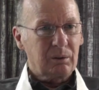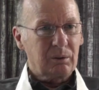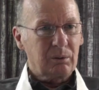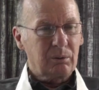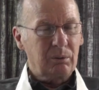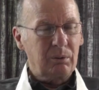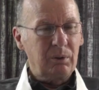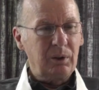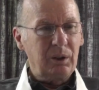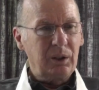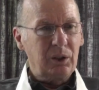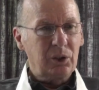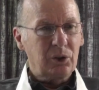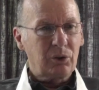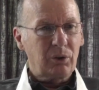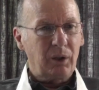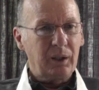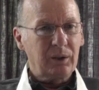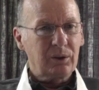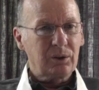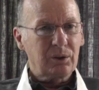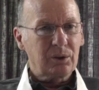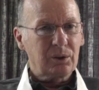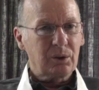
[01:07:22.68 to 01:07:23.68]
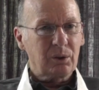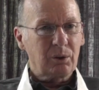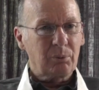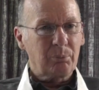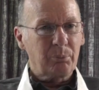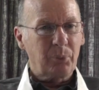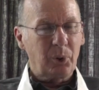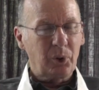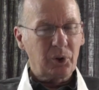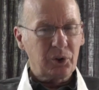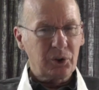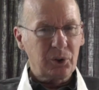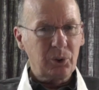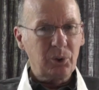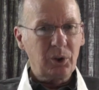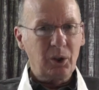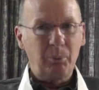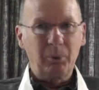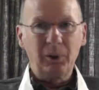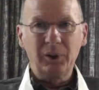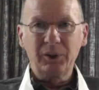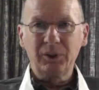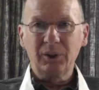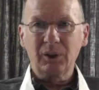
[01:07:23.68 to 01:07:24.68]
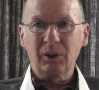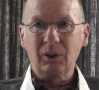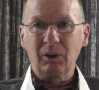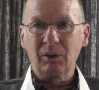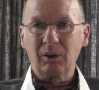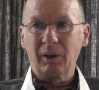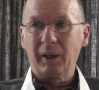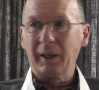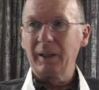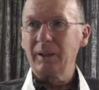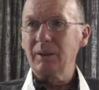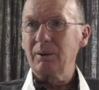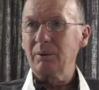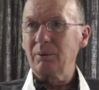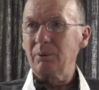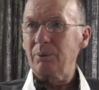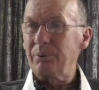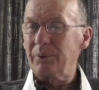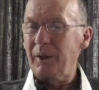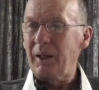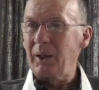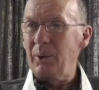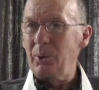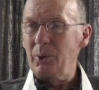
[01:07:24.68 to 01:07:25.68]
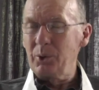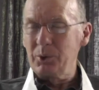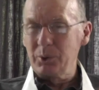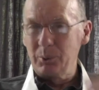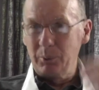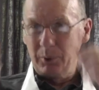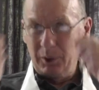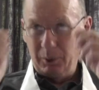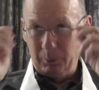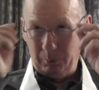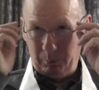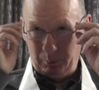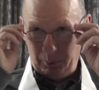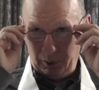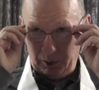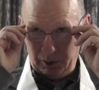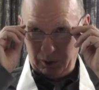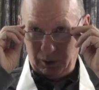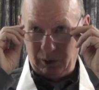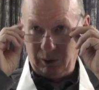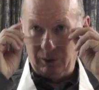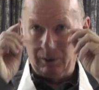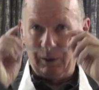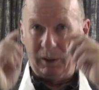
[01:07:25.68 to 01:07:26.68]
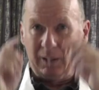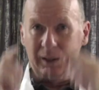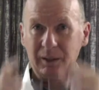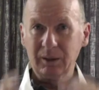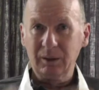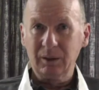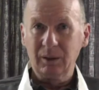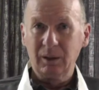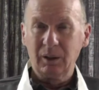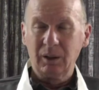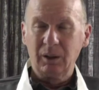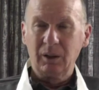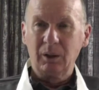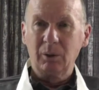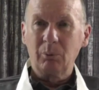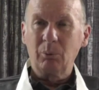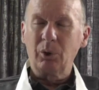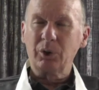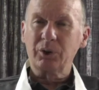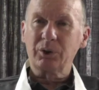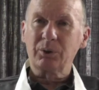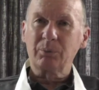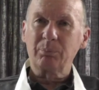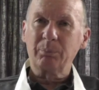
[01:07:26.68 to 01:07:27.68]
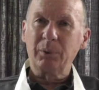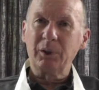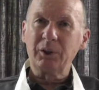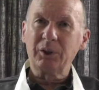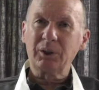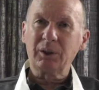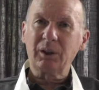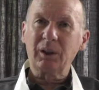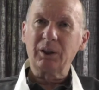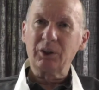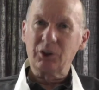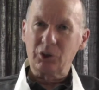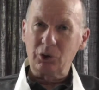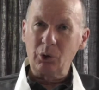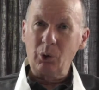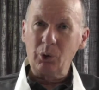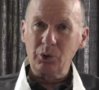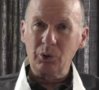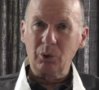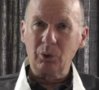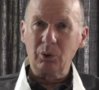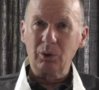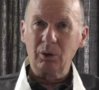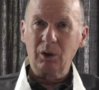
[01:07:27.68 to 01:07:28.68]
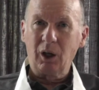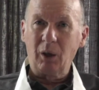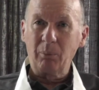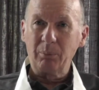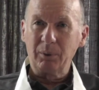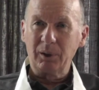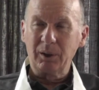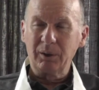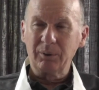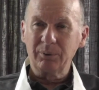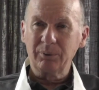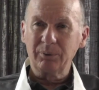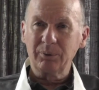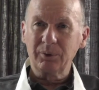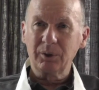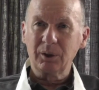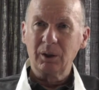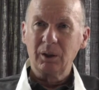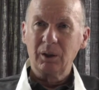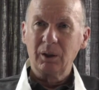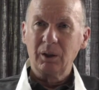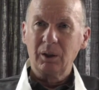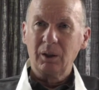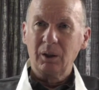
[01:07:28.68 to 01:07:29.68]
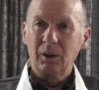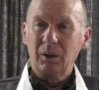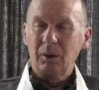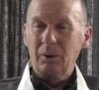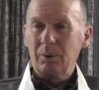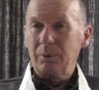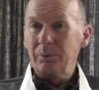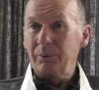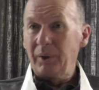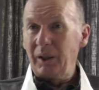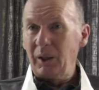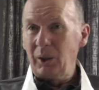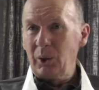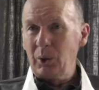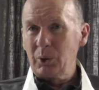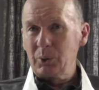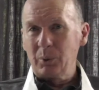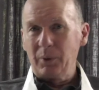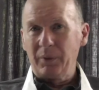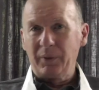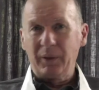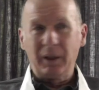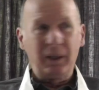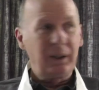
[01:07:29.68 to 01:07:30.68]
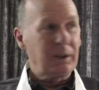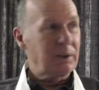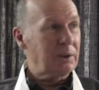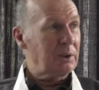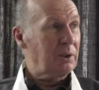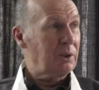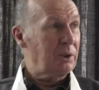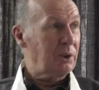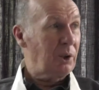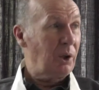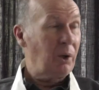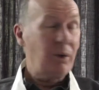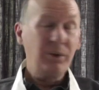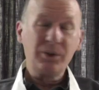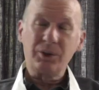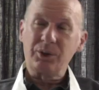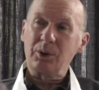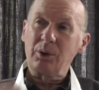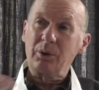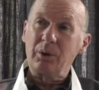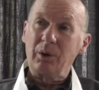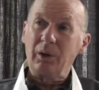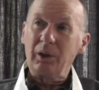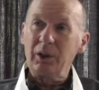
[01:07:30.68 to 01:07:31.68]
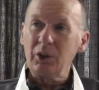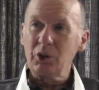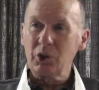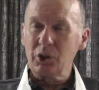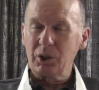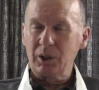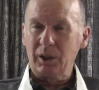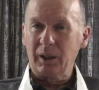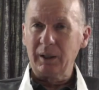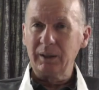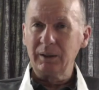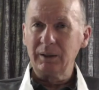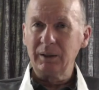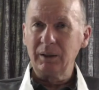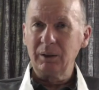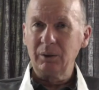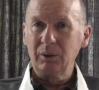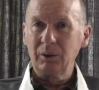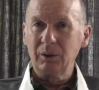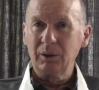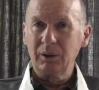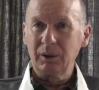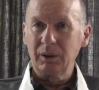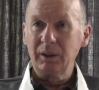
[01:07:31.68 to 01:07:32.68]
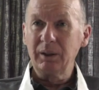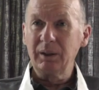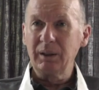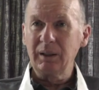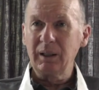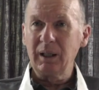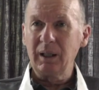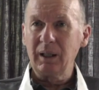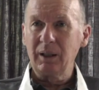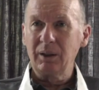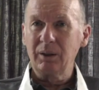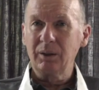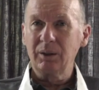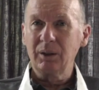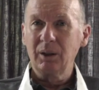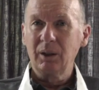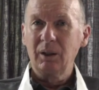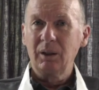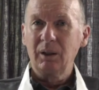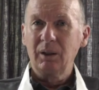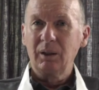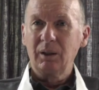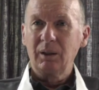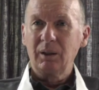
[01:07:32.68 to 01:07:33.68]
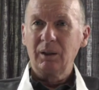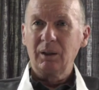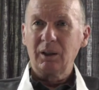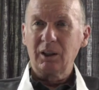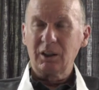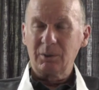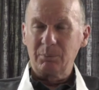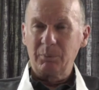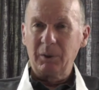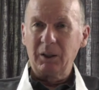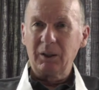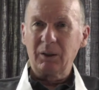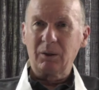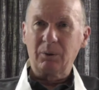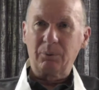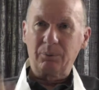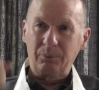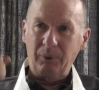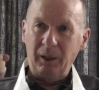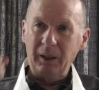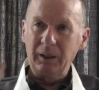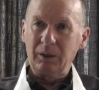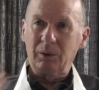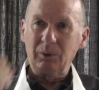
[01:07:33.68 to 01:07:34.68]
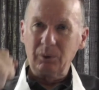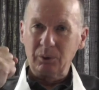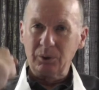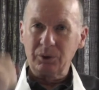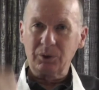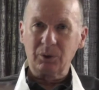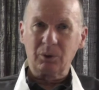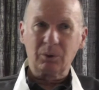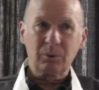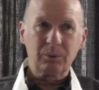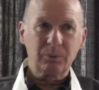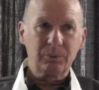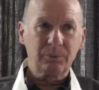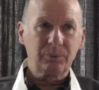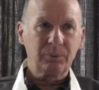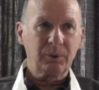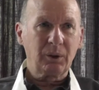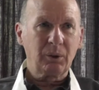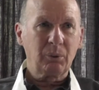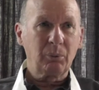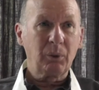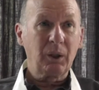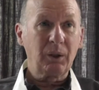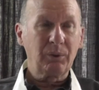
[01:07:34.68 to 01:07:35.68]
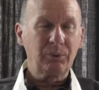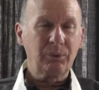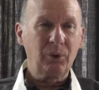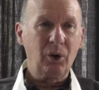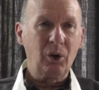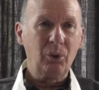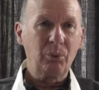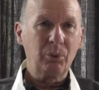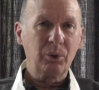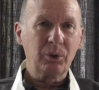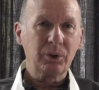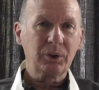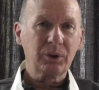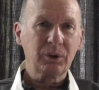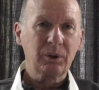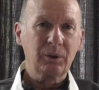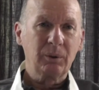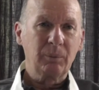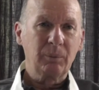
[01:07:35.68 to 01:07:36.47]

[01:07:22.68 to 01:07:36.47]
really trying to sort of pursue the political line, fails with the political line, was political and social uplift fails with that and turns to the religious ideal in the end as being the final sort of uh, way forward.